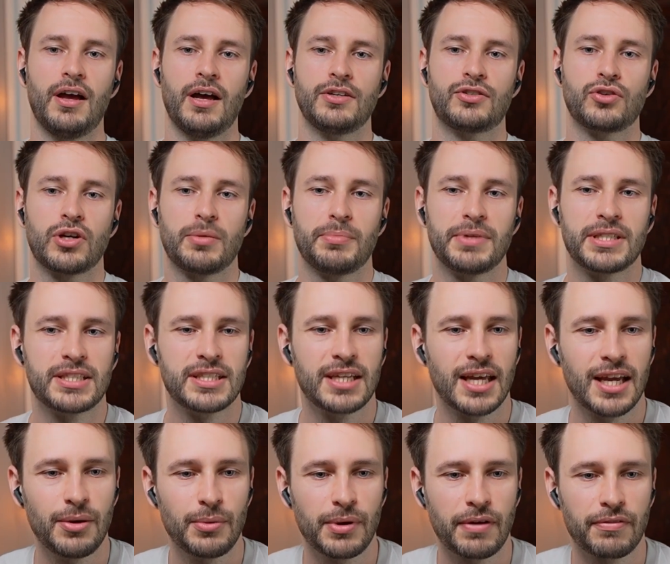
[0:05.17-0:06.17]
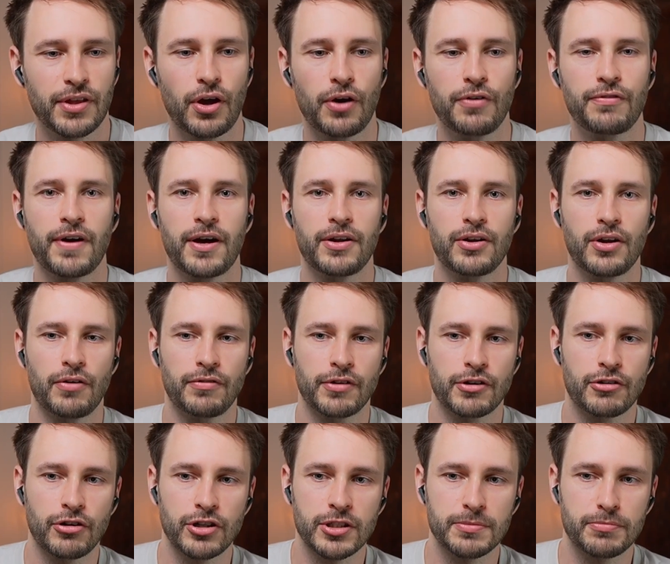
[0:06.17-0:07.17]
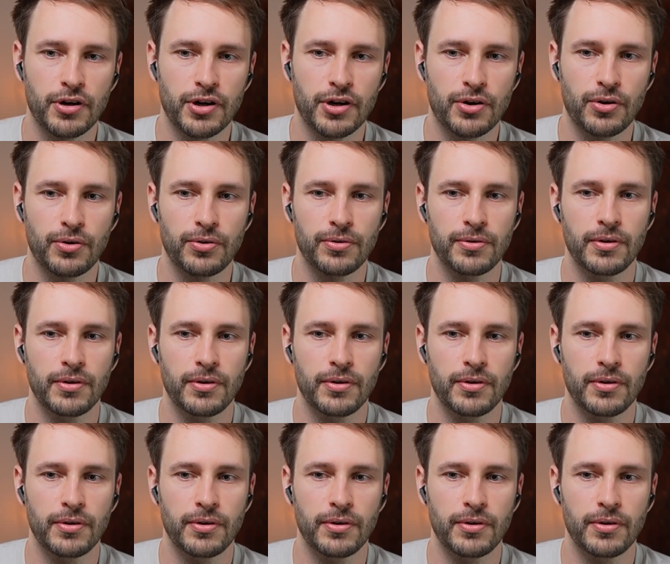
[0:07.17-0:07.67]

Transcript: Joining me today, we have the co-founder of Across Protocol,